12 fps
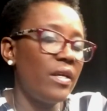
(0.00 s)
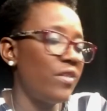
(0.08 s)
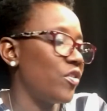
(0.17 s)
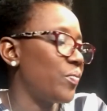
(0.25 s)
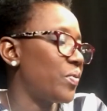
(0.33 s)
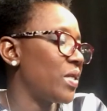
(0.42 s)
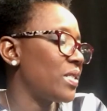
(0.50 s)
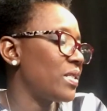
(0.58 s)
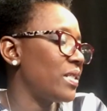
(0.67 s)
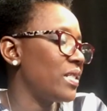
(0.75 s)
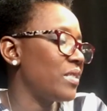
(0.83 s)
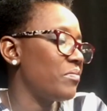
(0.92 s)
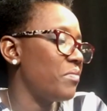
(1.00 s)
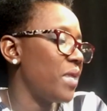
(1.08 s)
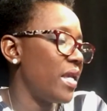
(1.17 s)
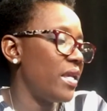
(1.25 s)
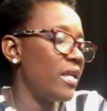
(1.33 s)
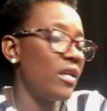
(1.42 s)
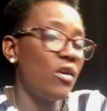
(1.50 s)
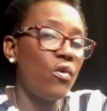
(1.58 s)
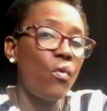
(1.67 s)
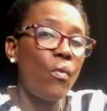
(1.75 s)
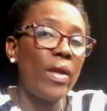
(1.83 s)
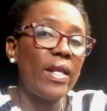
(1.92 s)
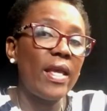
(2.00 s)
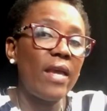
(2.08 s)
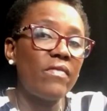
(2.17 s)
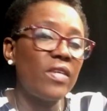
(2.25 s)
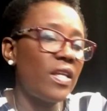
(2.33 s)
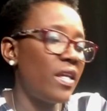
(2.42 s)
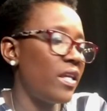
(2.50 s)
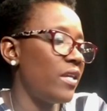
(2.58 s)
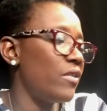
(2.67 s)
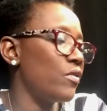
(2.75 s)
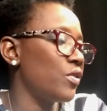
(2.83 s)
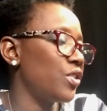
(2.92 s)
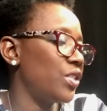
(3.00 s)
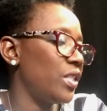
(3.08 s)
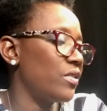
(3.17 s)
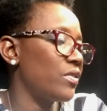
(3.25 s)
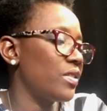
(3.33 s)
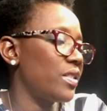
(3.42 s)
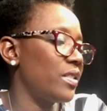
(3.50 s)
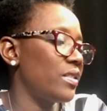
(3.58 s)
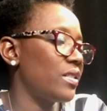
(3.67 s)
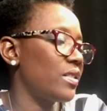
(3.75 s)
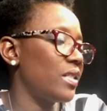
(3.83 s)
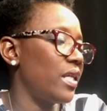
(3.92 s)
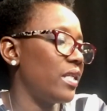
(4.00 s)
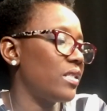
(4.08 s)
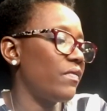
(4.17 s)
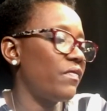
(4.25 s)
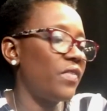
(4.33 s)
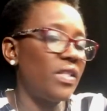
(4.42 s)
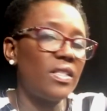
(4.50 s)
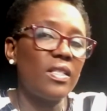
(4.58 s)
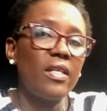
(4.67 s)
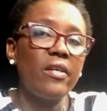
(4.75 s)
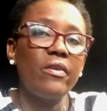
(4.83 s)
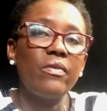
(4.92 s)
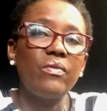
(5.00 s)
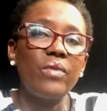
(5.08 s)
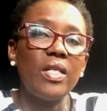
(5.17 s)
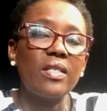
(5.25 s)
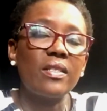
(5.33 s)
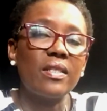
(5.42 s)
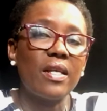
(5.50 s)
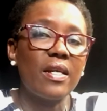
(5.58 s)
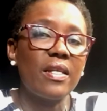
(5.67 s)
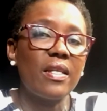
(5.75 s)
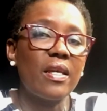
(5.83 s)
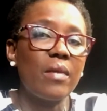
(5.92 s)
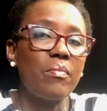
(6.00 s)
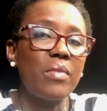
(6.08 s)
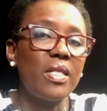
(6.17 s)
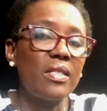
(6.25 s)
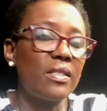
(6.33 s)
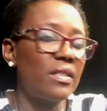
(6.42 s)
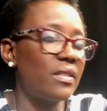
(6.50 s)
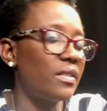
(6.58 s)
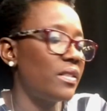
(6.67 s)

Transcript: The President may, whenever he or she considers it fit, reassign a minister.